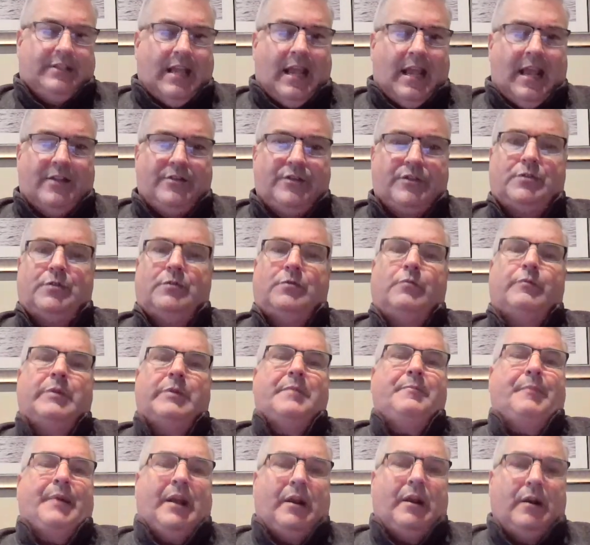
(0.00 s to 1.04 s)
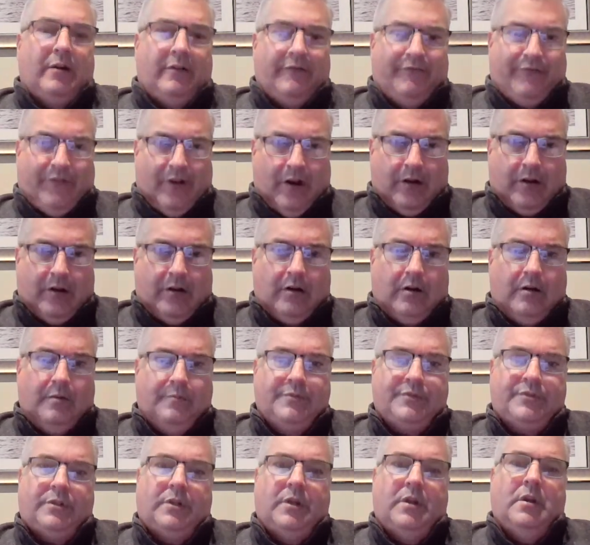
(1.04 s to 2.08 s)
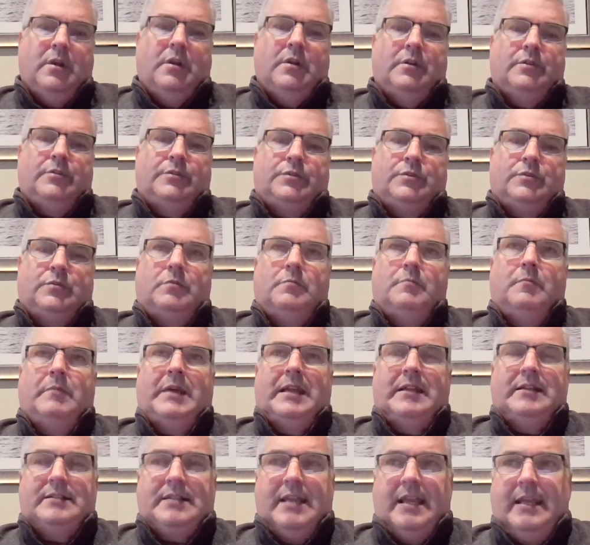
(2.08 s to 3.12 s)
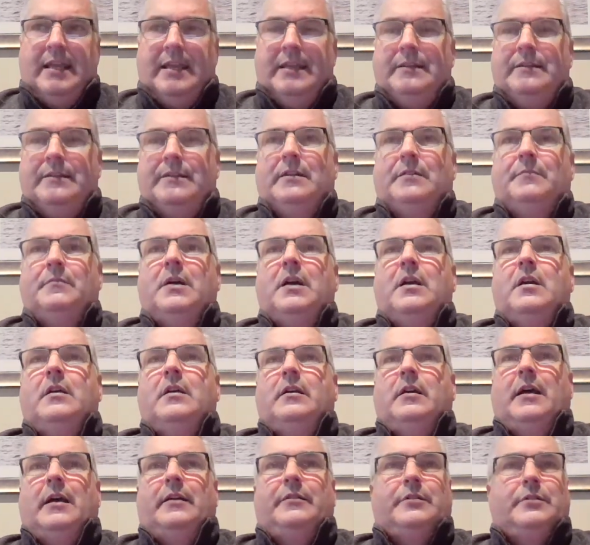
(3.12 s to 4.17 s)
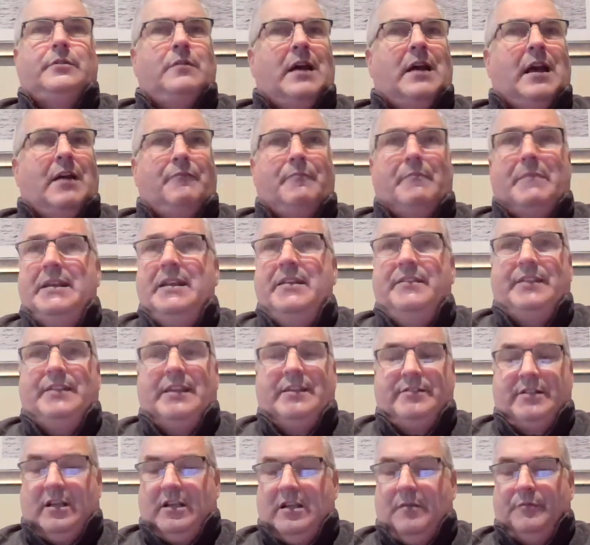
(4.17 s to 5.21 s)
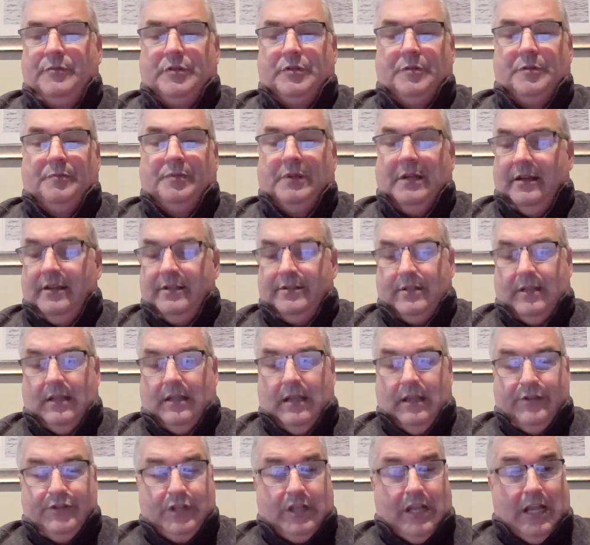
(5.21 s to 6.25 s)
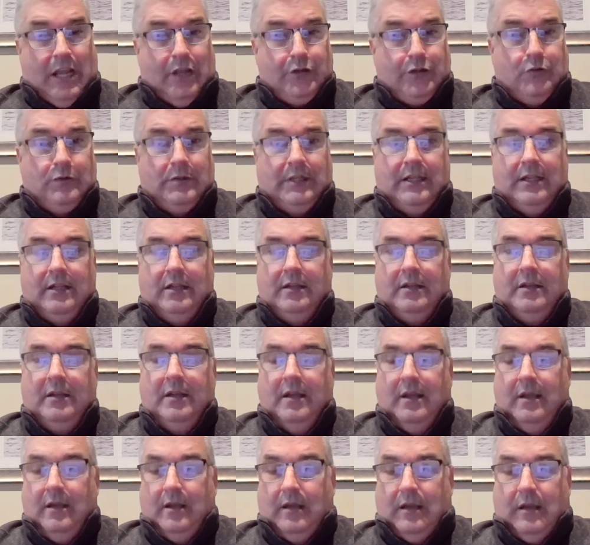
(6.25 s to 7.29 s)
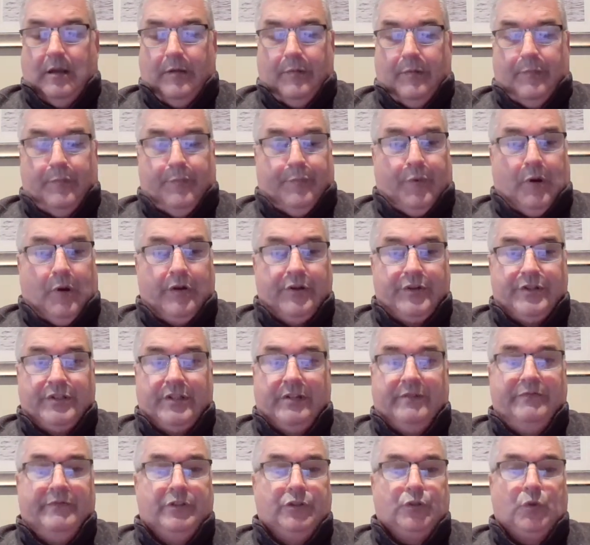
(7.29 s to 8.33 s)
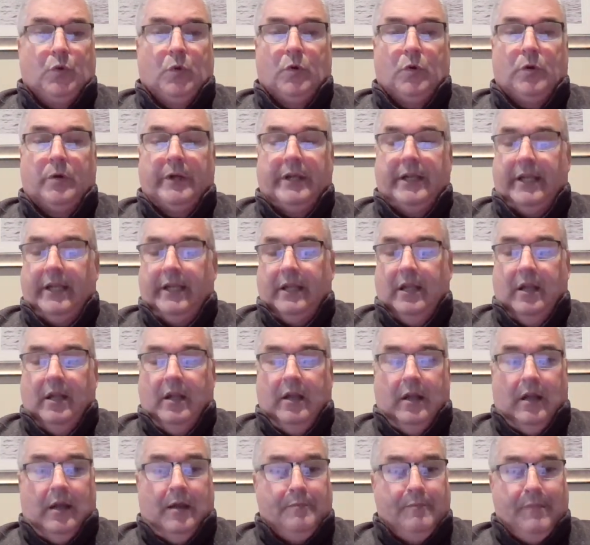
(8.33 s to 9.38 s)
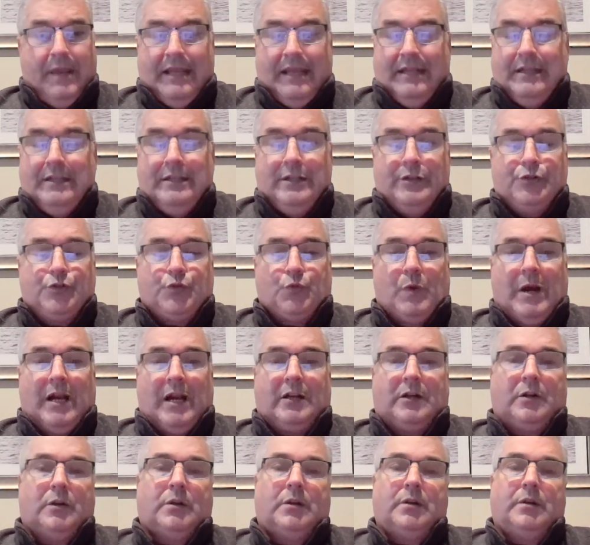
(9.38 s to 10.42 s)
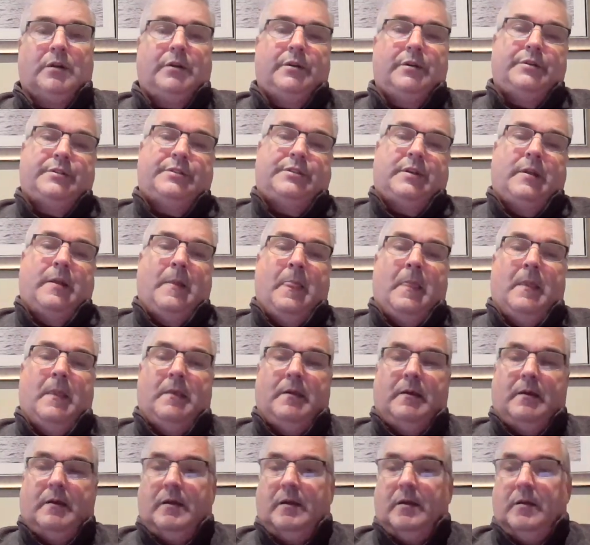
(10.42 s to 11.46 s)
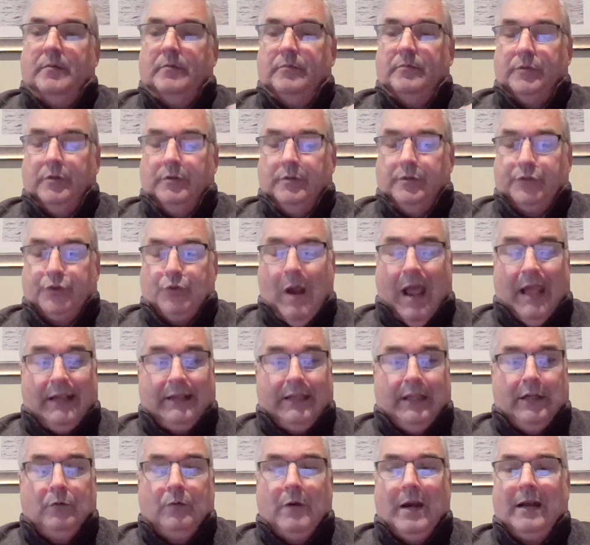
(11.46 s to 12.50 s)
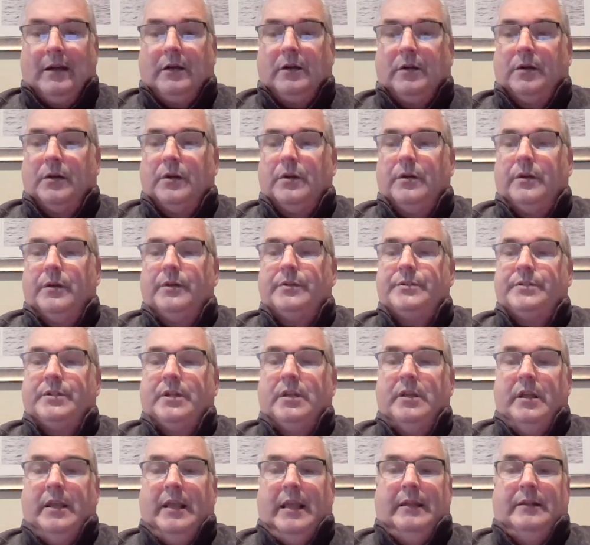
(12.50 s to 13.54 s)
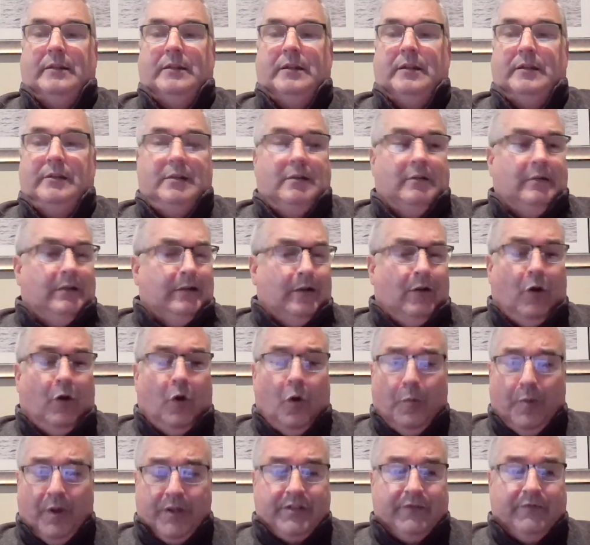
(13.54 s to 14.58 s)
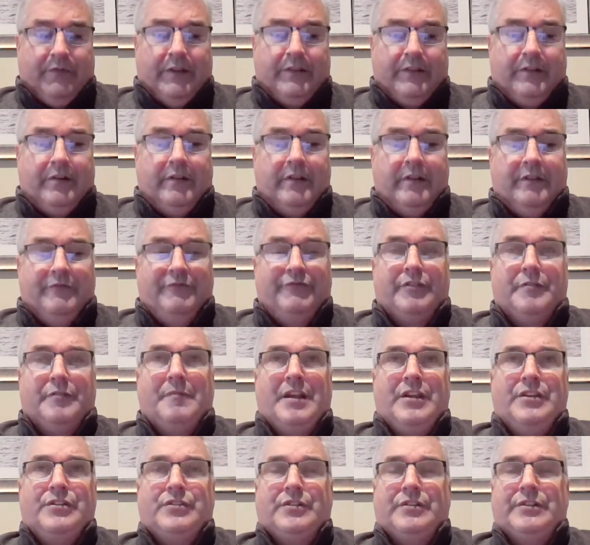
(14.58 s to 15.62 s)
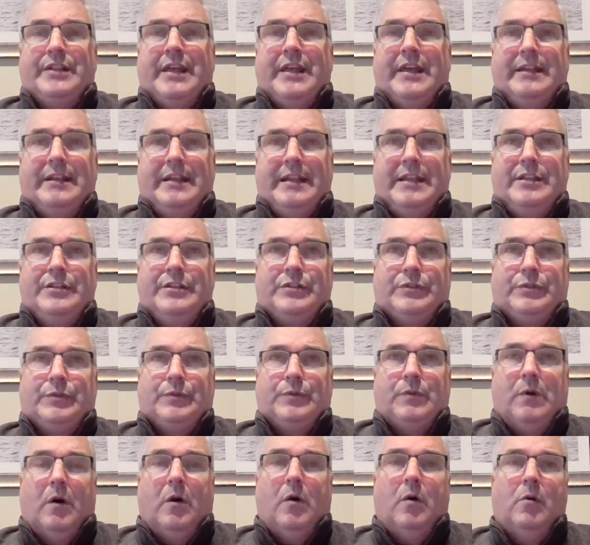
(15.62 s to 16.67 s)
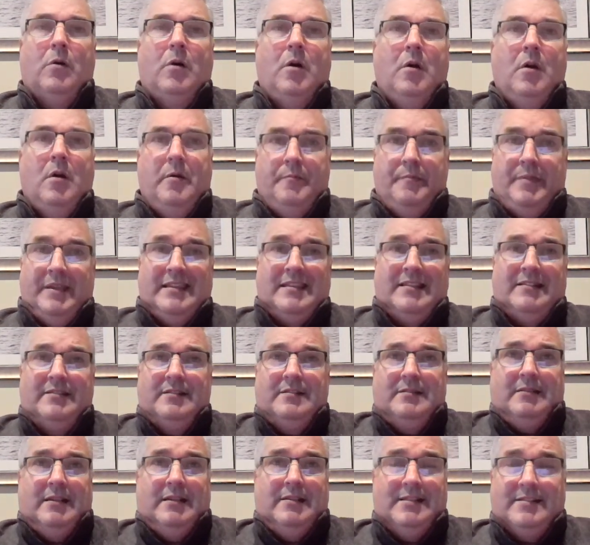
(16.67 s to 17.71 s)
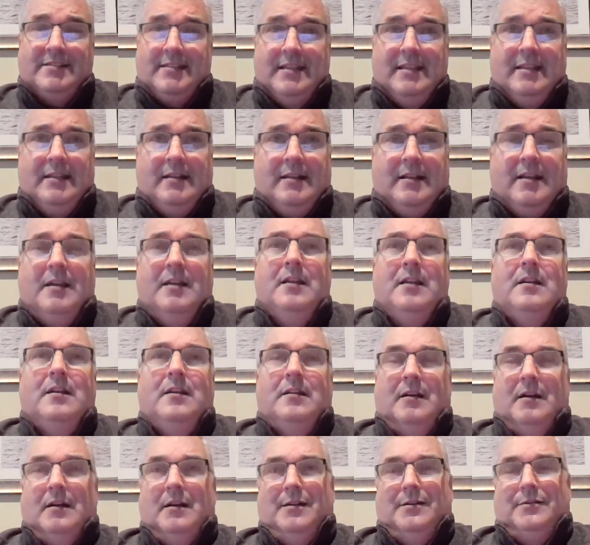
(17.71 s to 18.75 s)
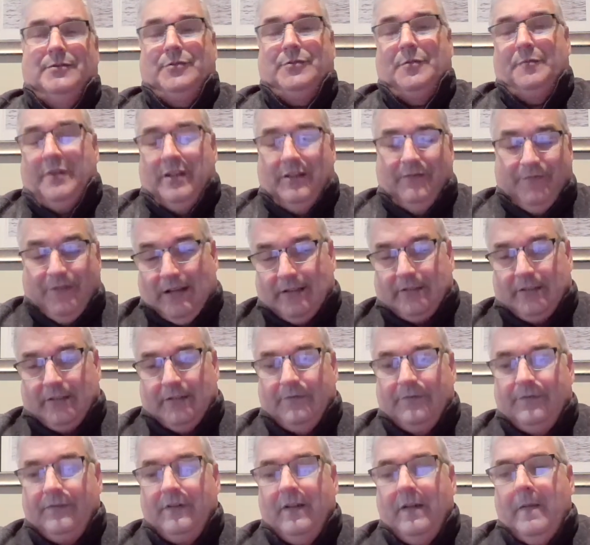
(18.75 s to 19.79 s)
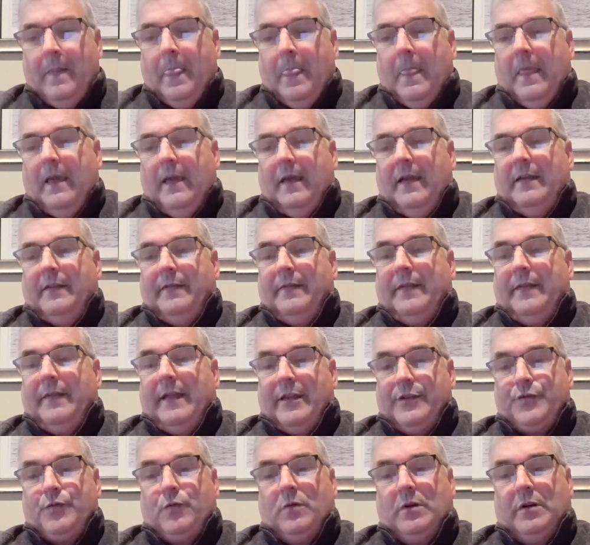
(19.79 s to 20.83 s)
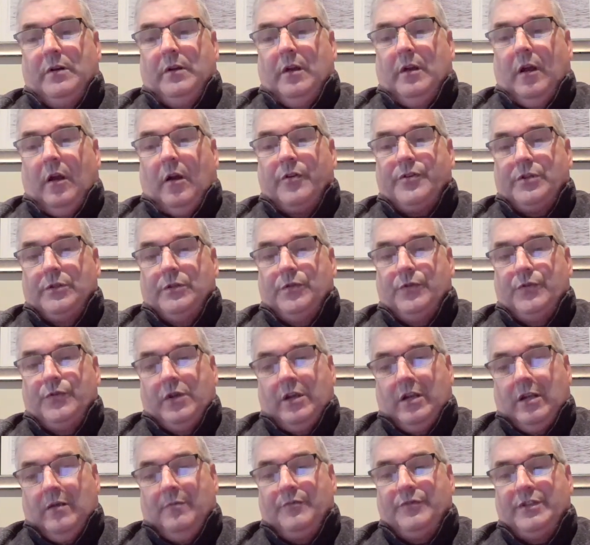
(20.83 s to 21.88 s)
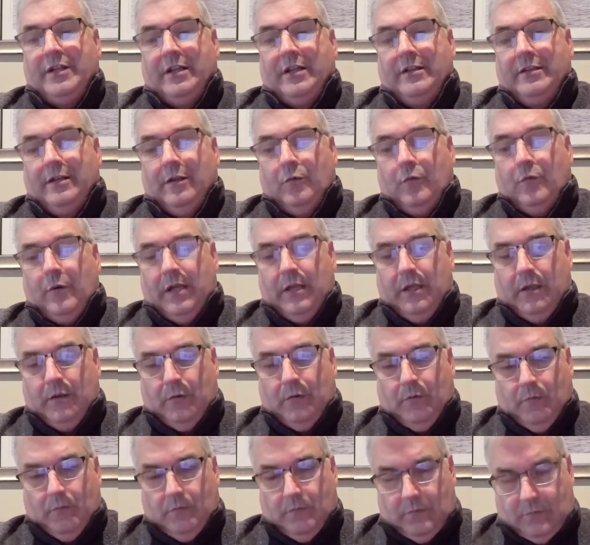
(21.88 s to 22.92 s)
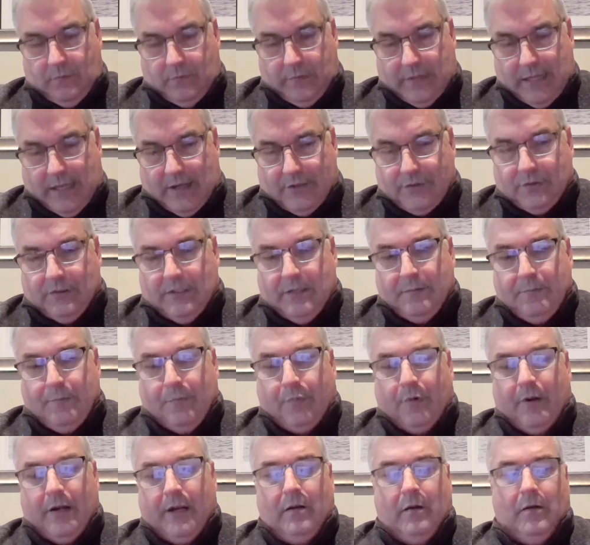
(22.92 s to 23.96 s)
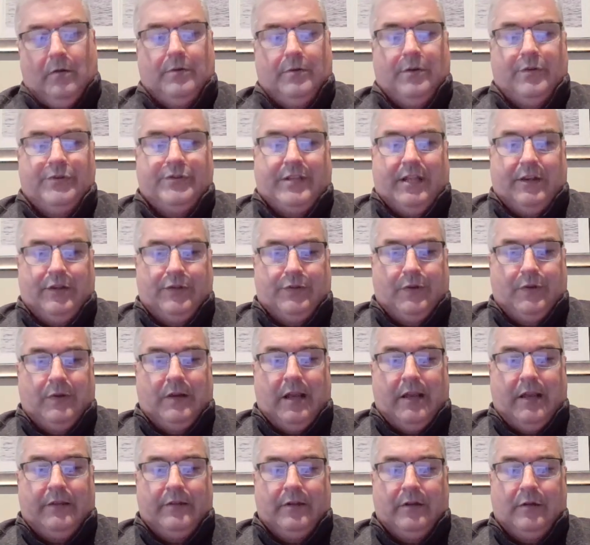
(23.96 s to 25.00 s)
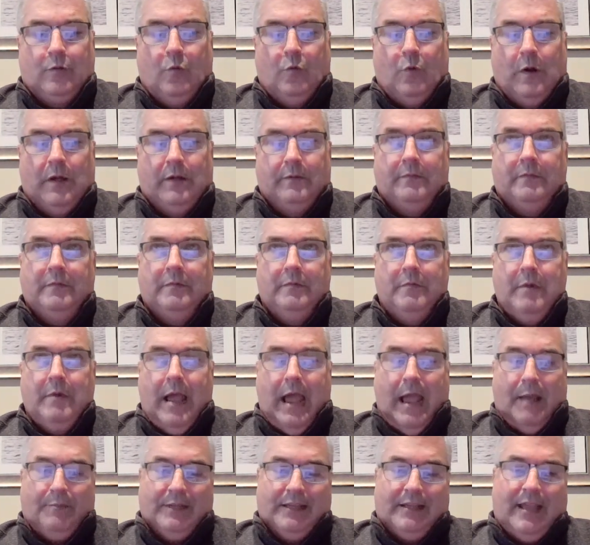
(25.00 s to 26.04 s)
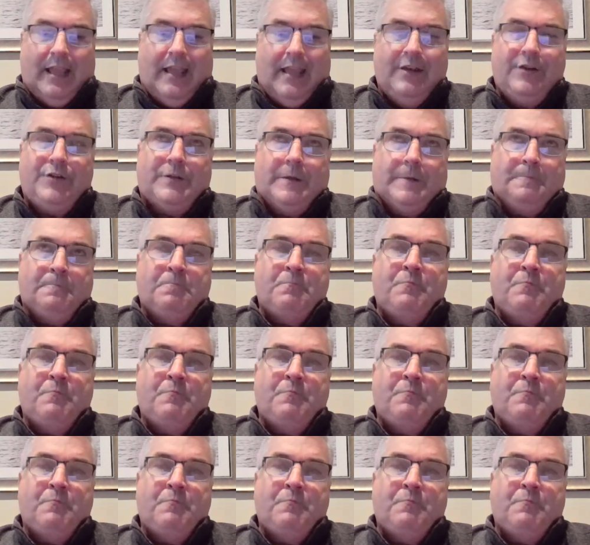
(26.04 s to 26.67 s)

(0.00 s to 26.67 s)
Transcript: tasks, to repair firearms, to maintain them? And you have many things that come to place uh, scheduling, uh, parts inventory, uh, maintenance records, uh, tracking records, and you know, and a whole bunch of other information that needs to all be in, in sync uh, to be effective. And that's where our solution comes in that we we actually bring all those things together in one application.